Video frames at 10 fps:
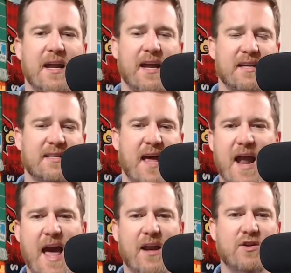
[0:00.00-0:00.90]
He has that
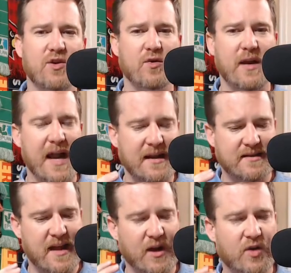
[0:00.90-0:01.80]
attitude. He
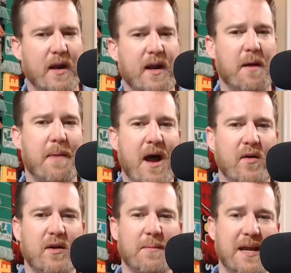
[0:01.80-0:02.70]
has that grit about him.